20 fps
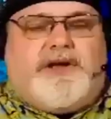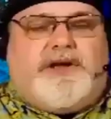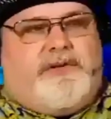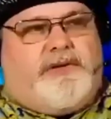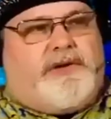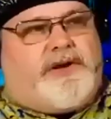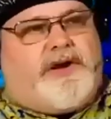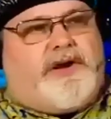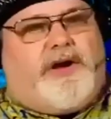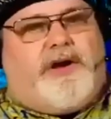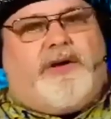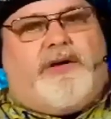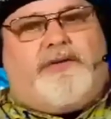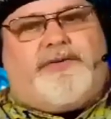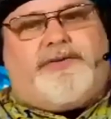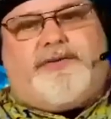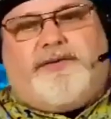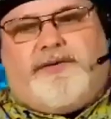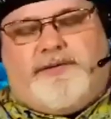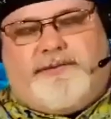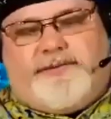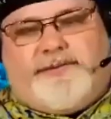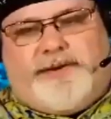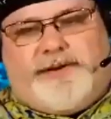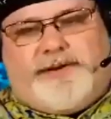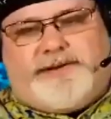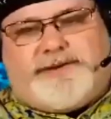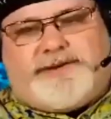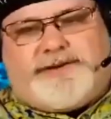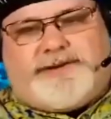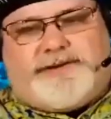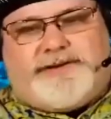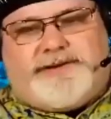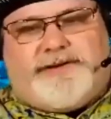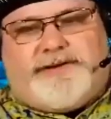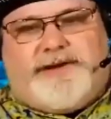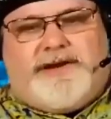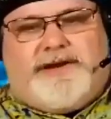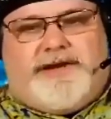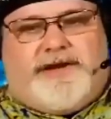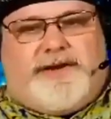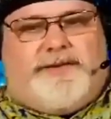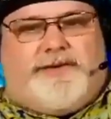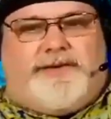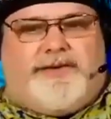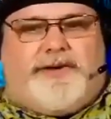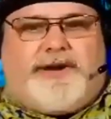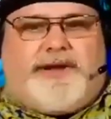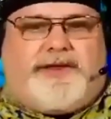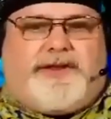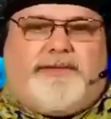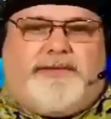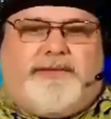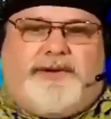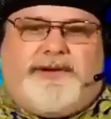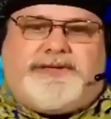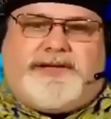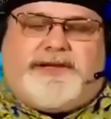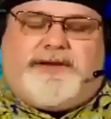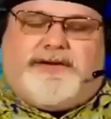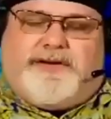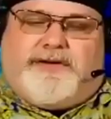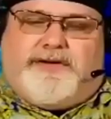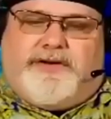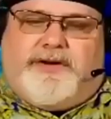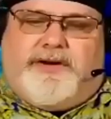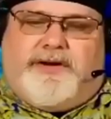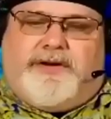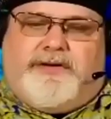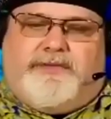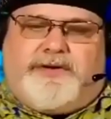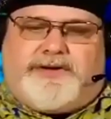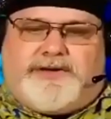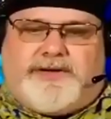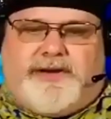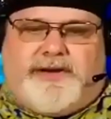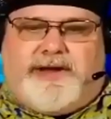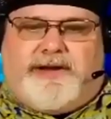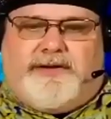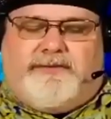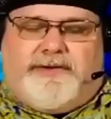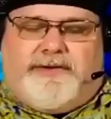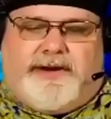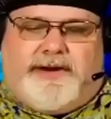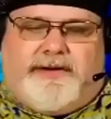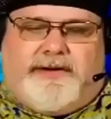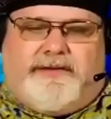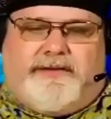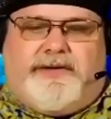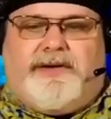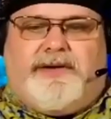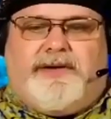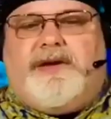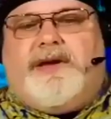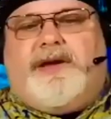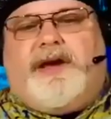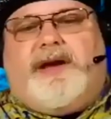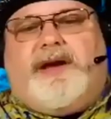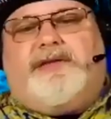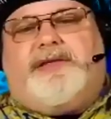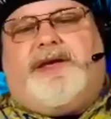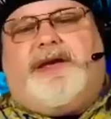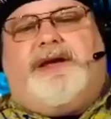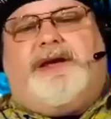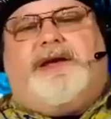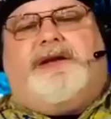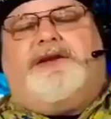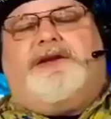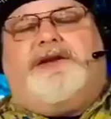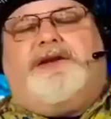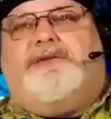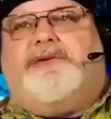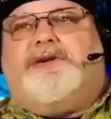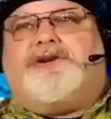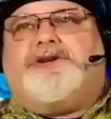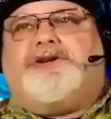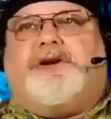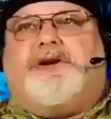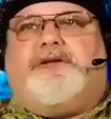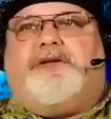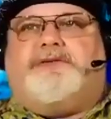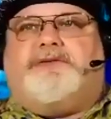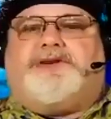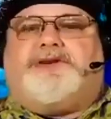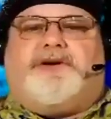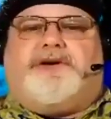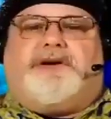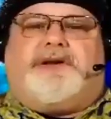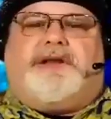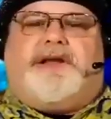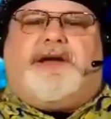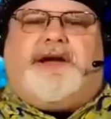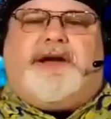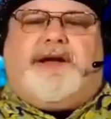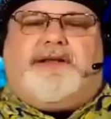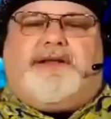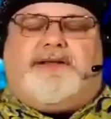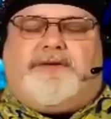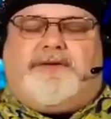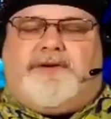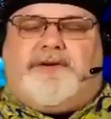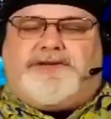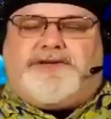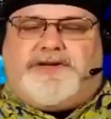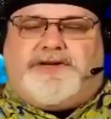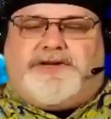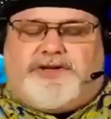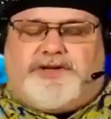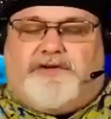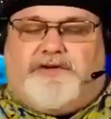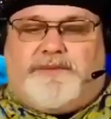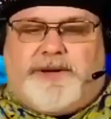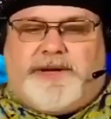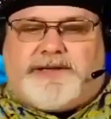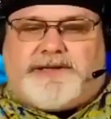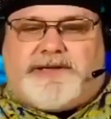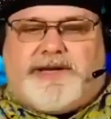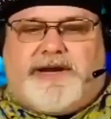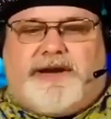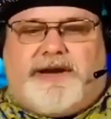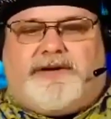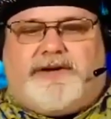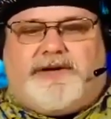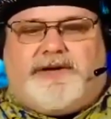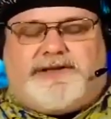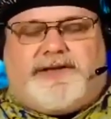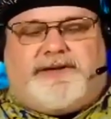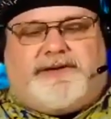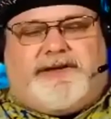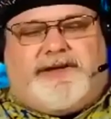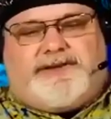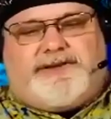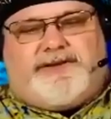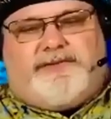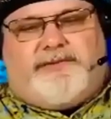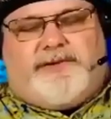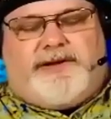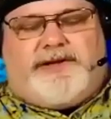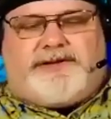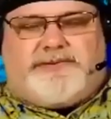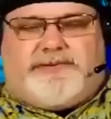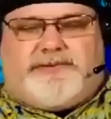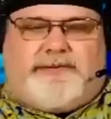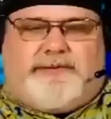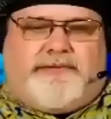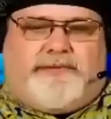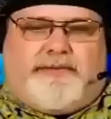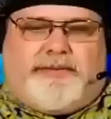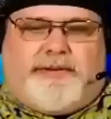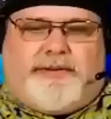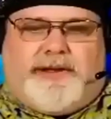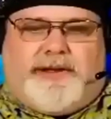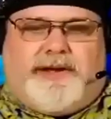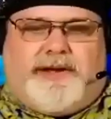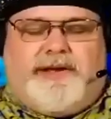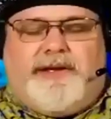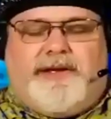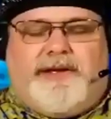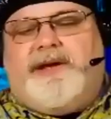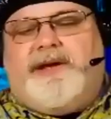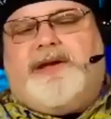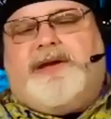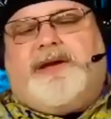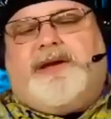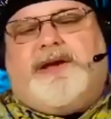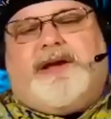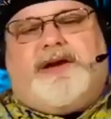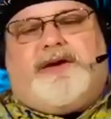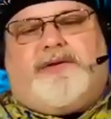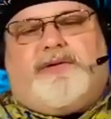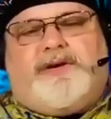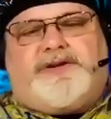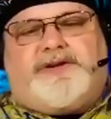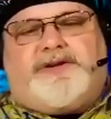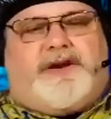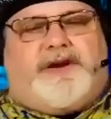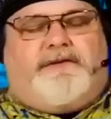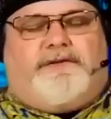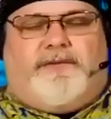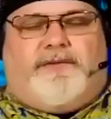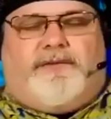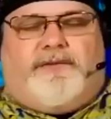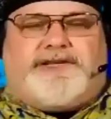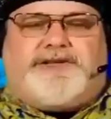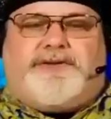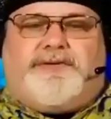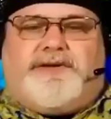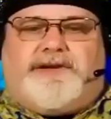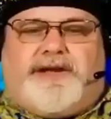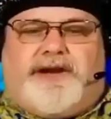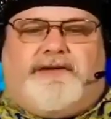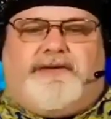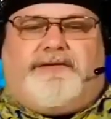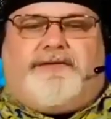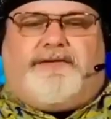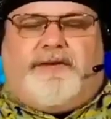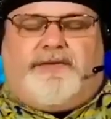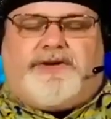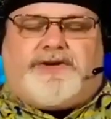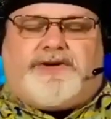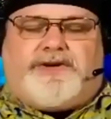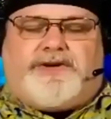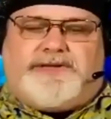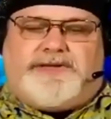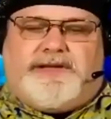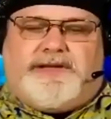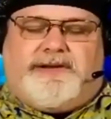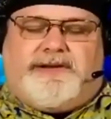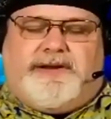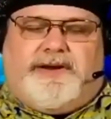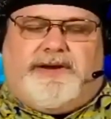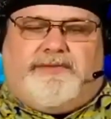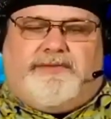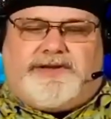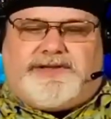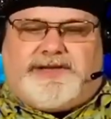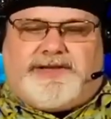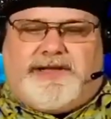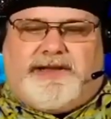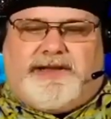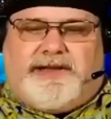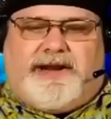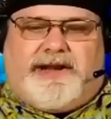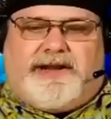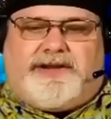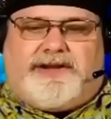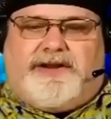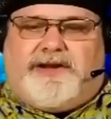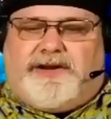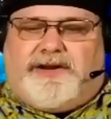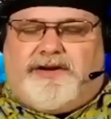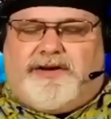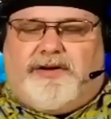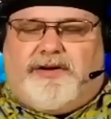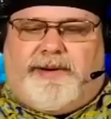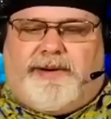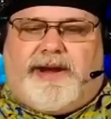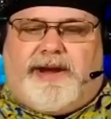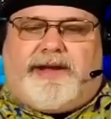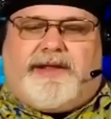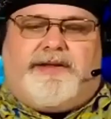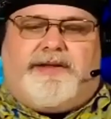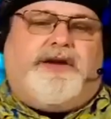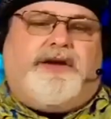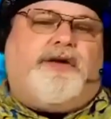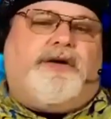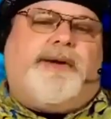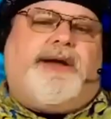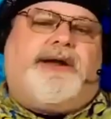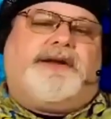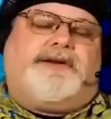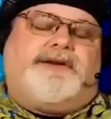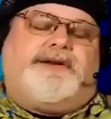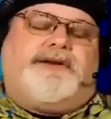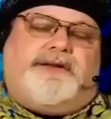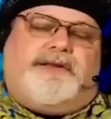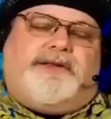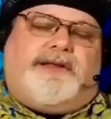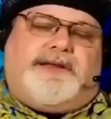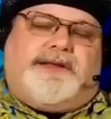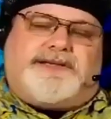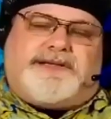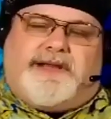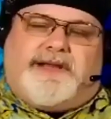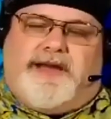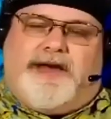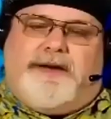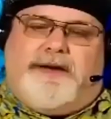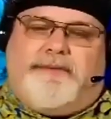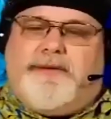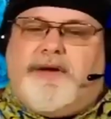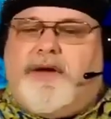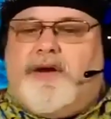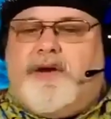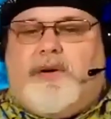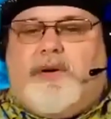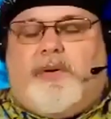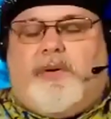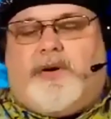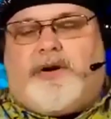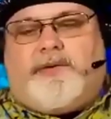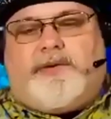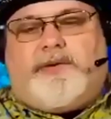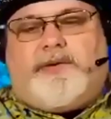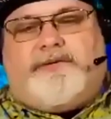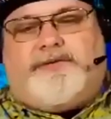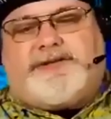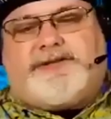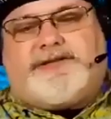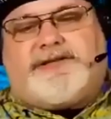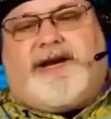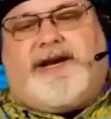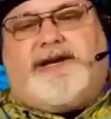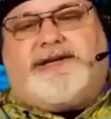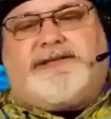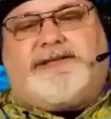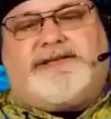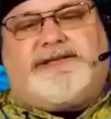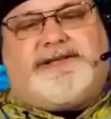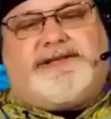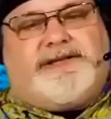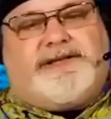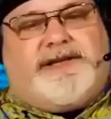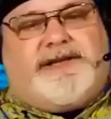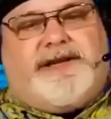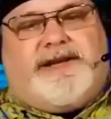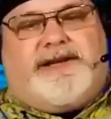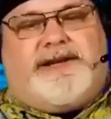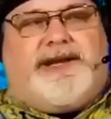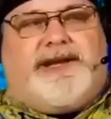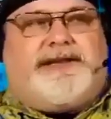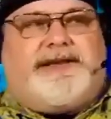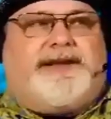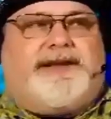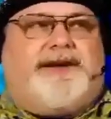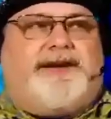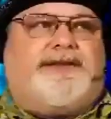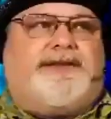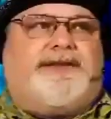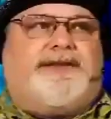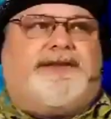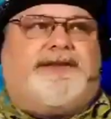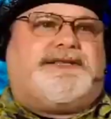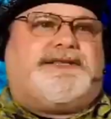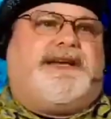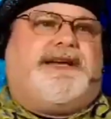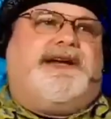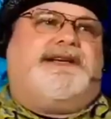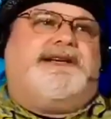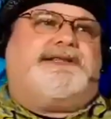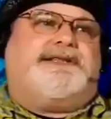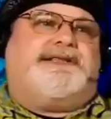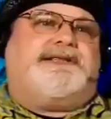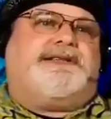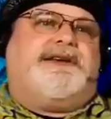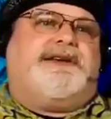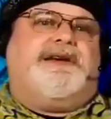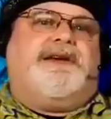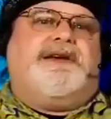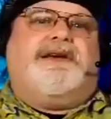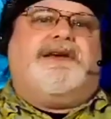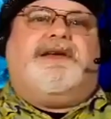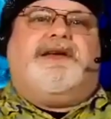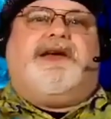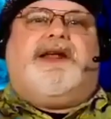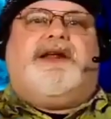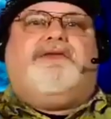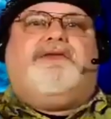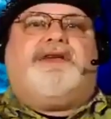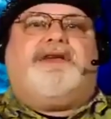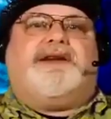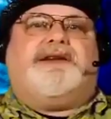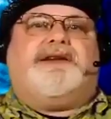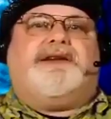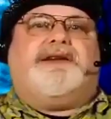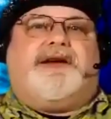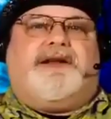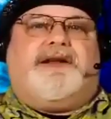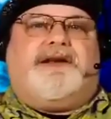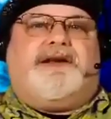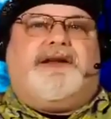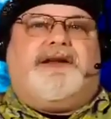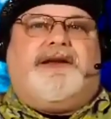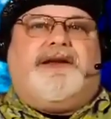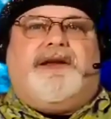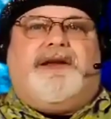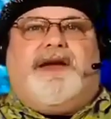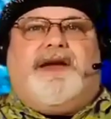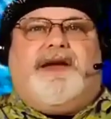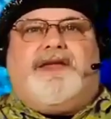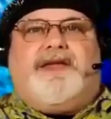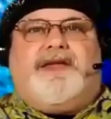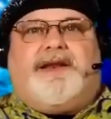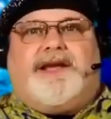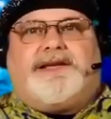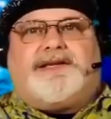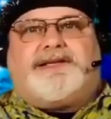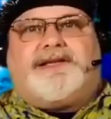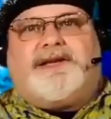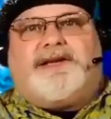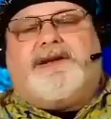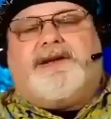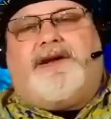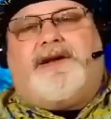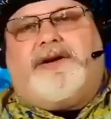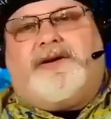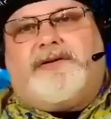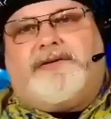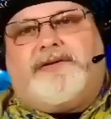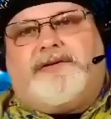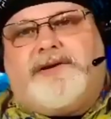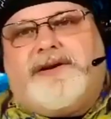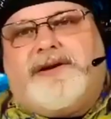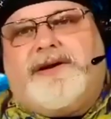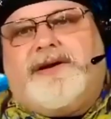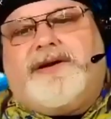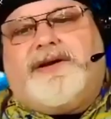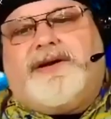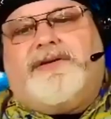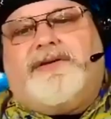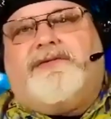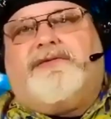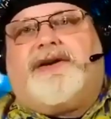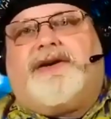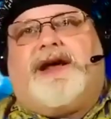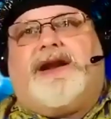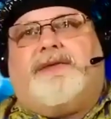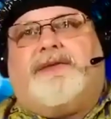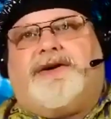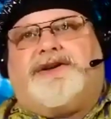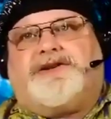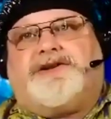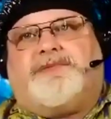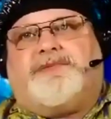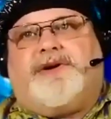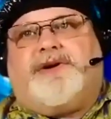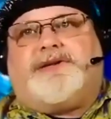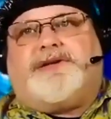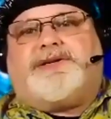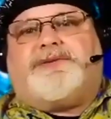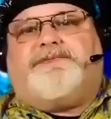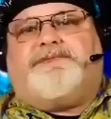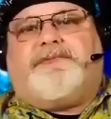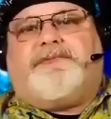You would call through your prints you would look at the ones that look good, which not, whatever, and then you would show them to your client, the ones you you picked out, and you'd say these are the ones, blah blah blah blah, and of course you'd have ways to identify which prints that you know once they like it, then you could go back and then you go back to the lab, order whatever sizes you need, you get all the sizes, you get everything done, and then next thing you know, you've got a bunch of prints.